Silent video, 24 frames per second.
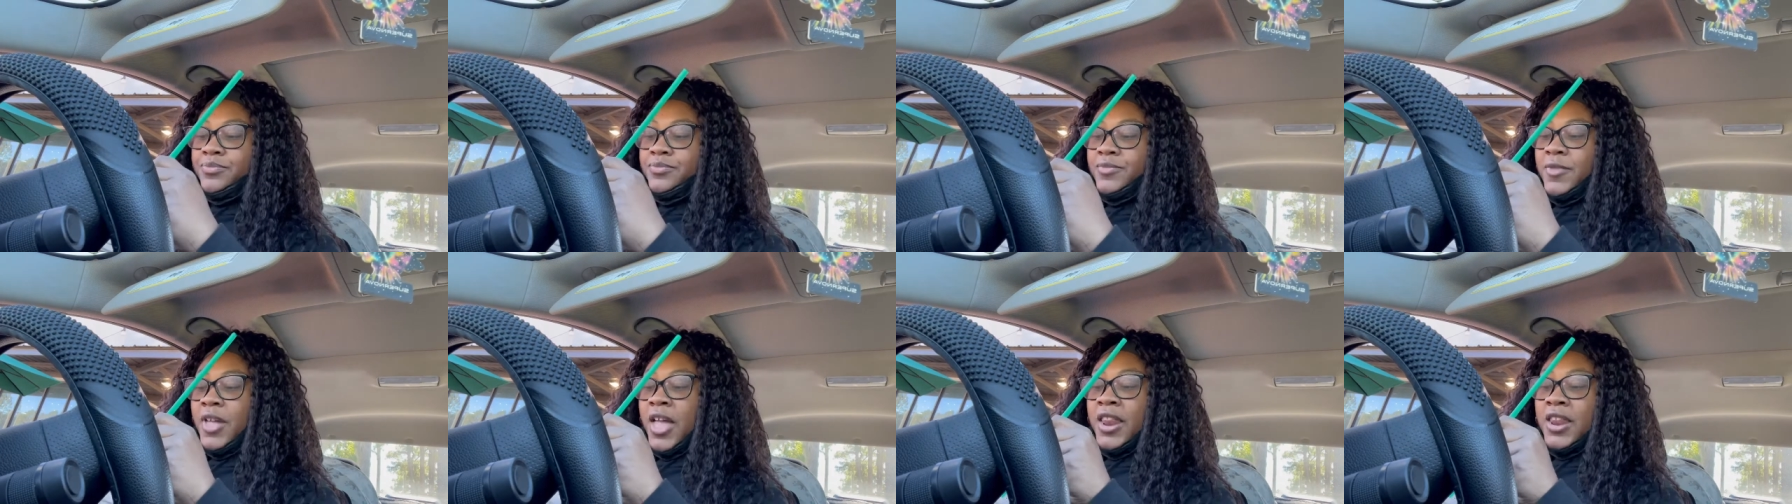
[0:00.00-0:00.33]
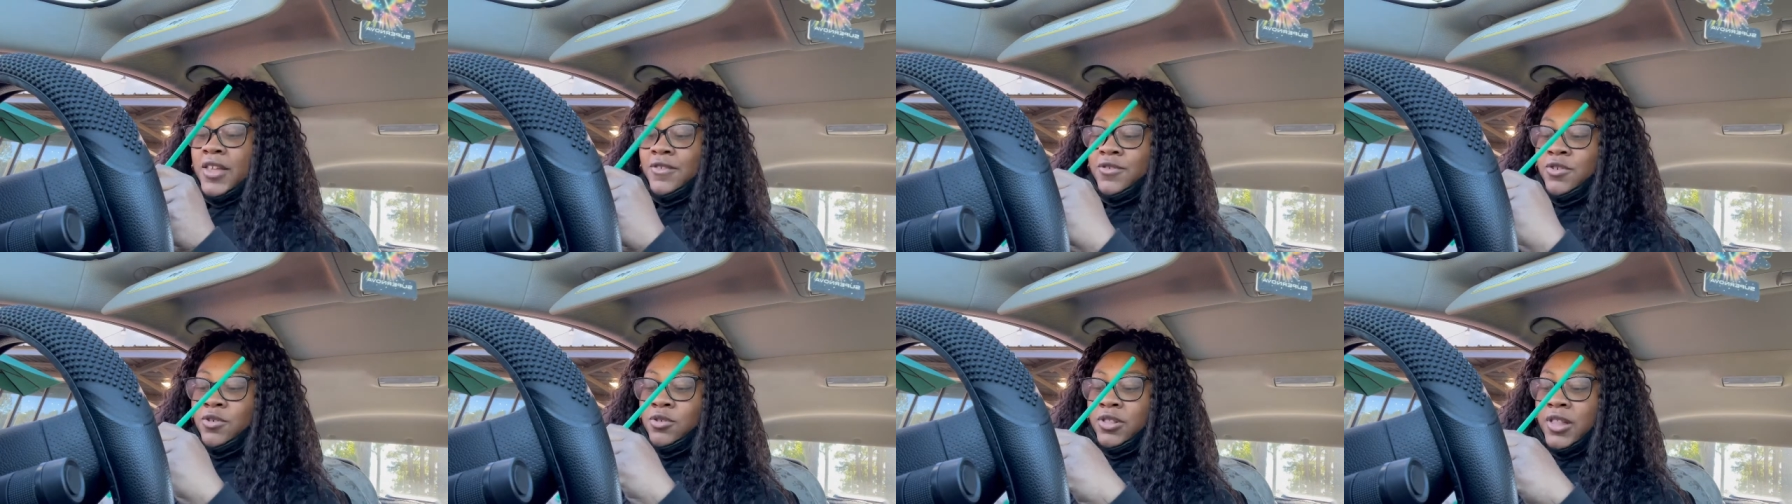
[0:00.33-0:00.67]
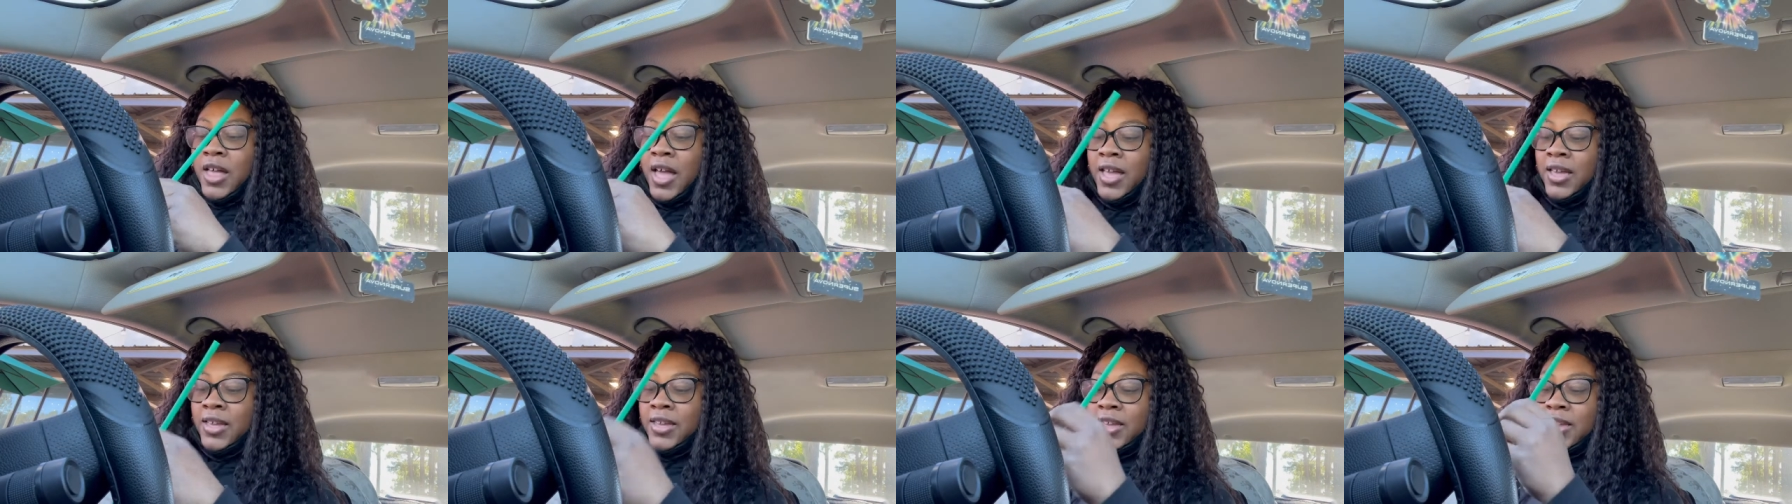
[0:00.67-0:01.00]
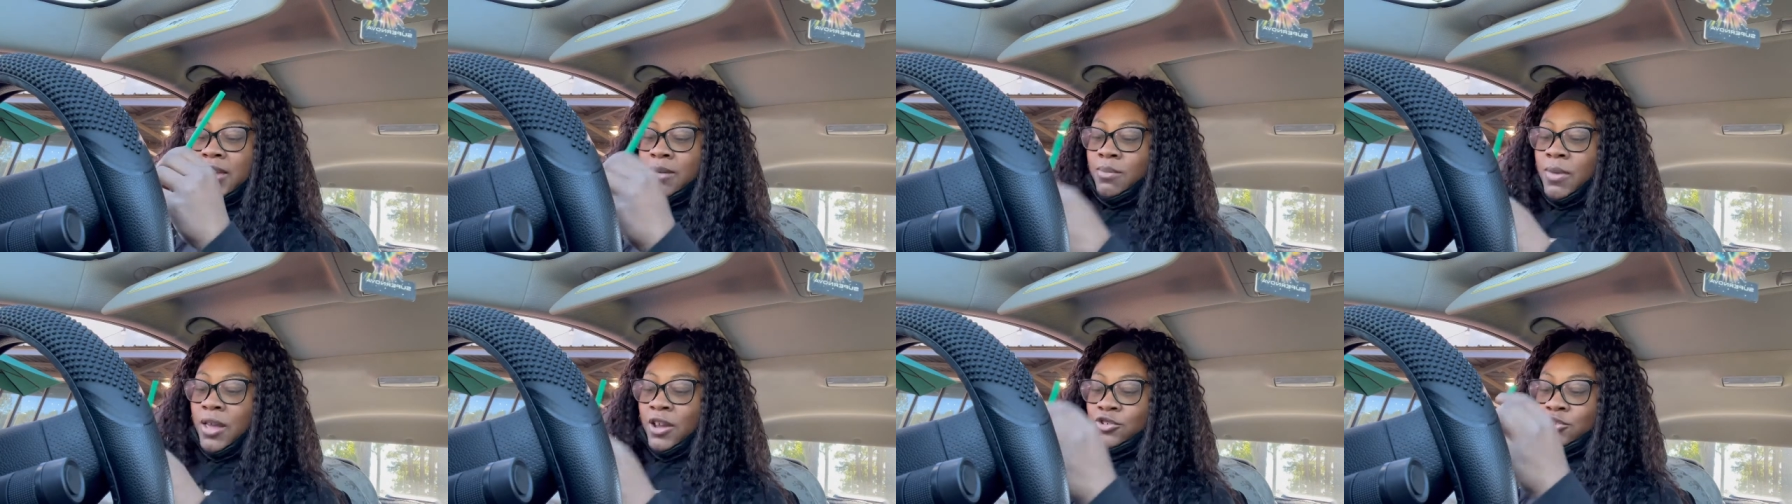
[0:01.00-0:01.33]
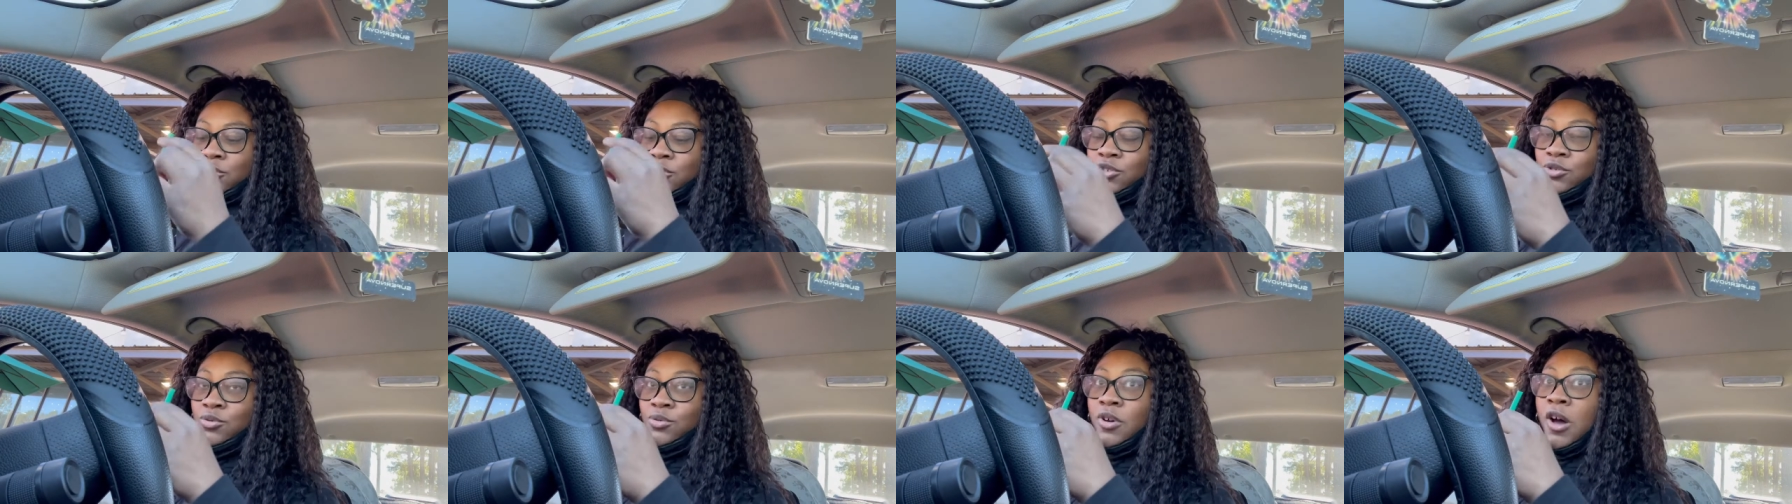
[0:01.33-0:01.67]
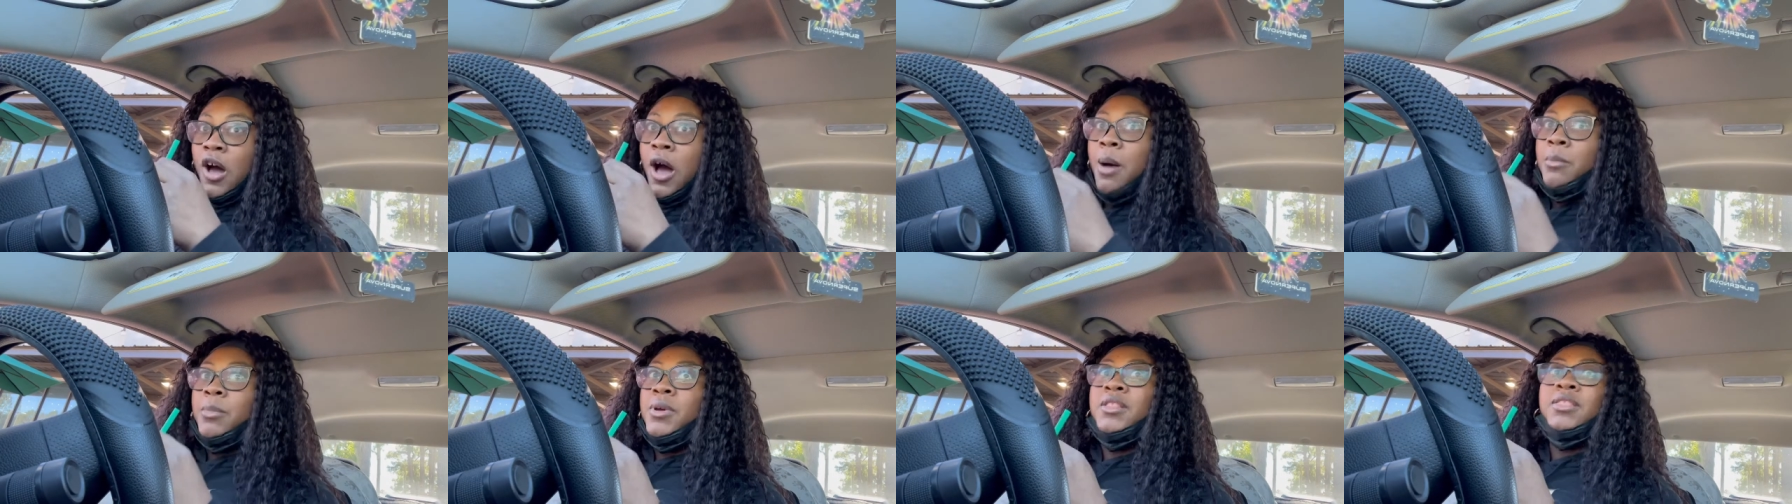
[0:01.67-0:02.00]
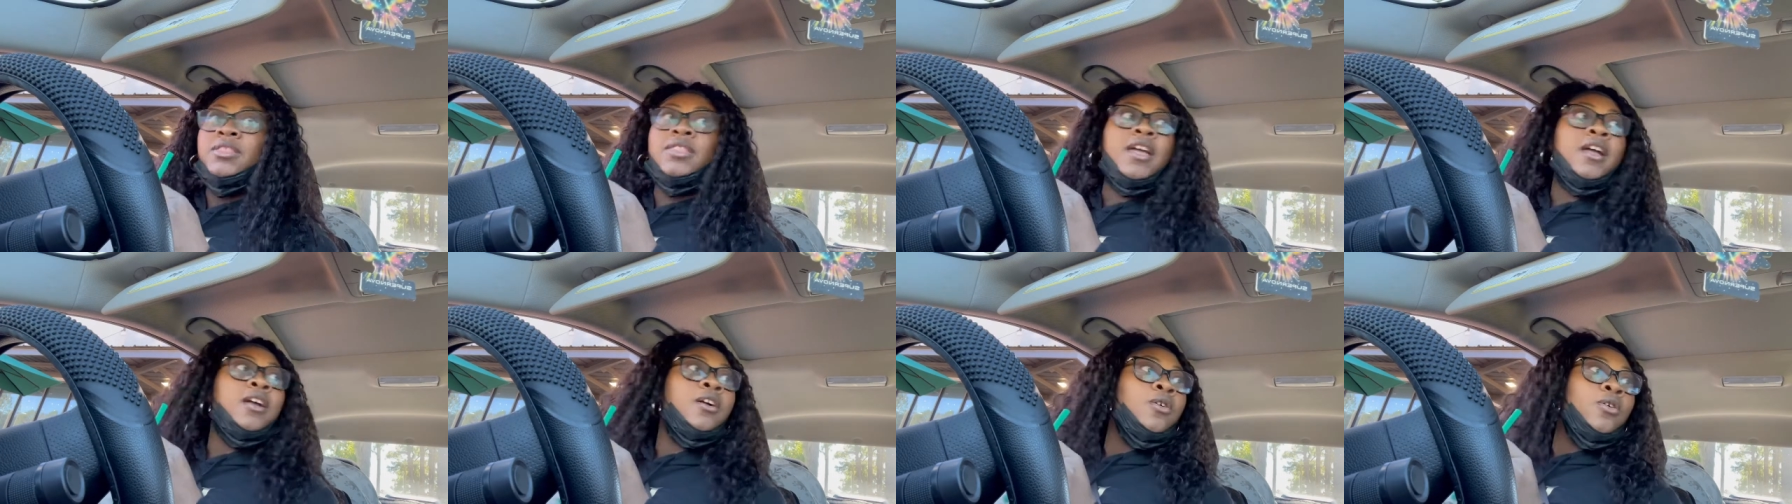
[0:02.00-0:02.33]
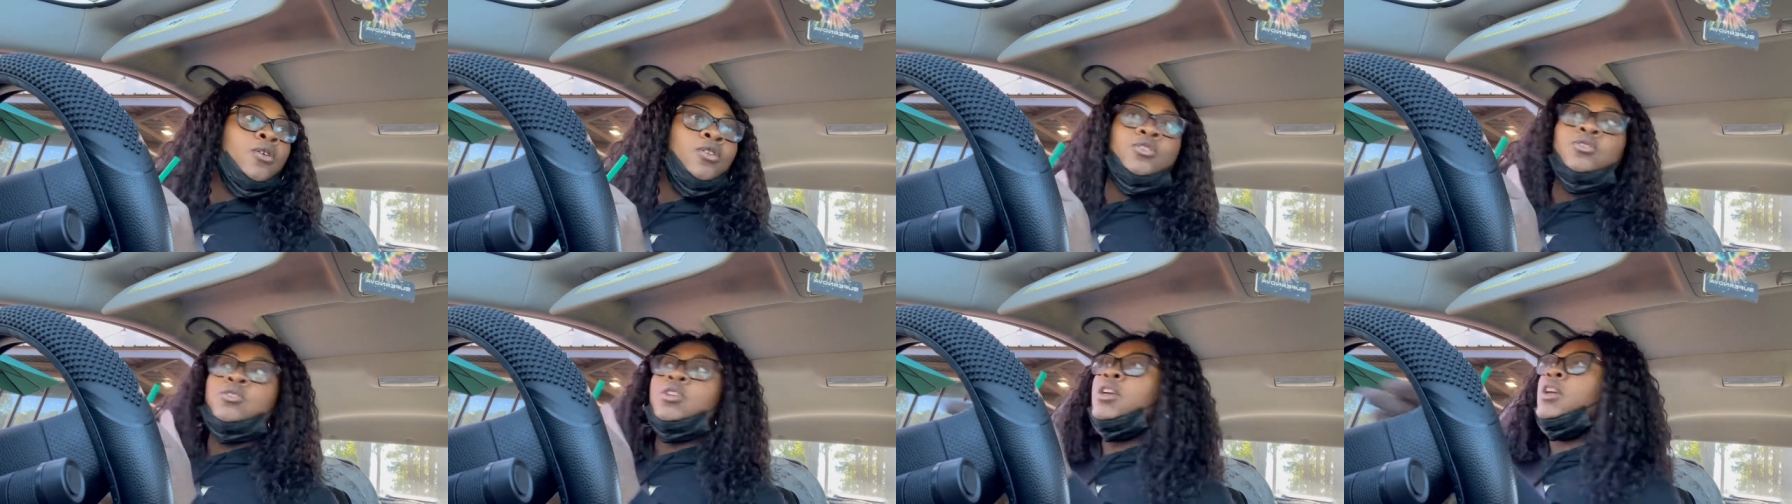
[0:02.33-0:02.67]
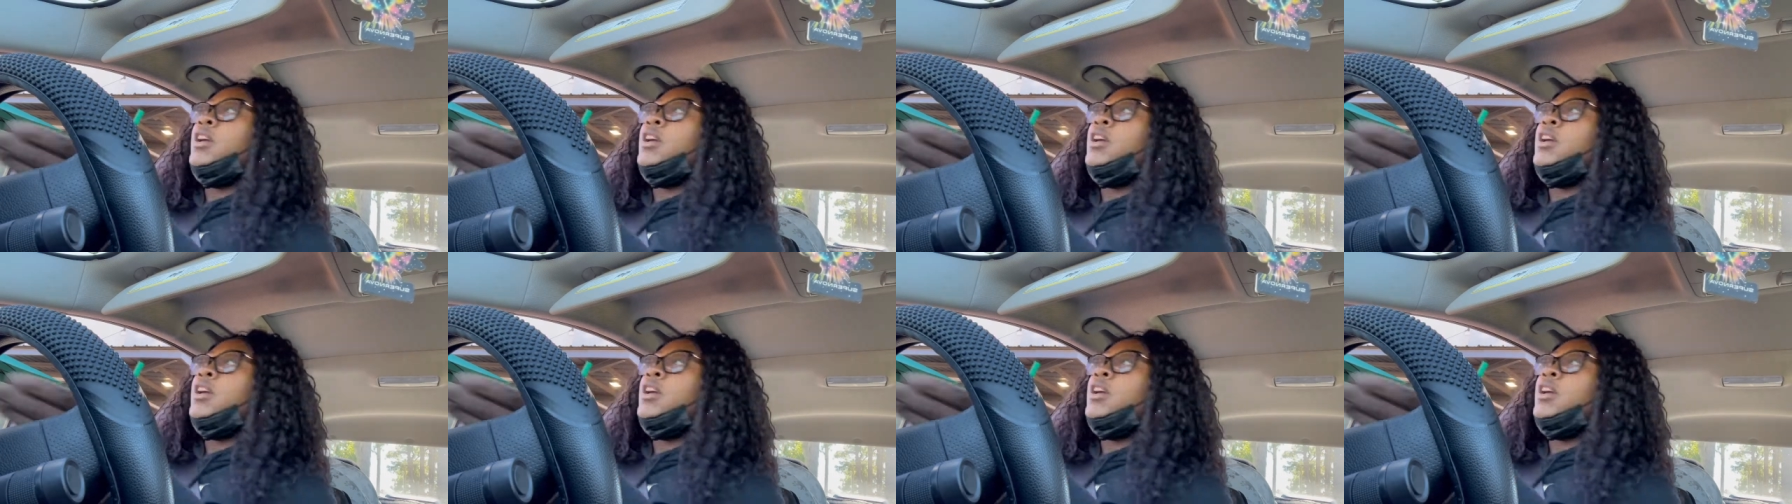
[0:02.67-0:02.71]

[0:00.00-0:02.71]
And if you like it, make sure you comment there or you can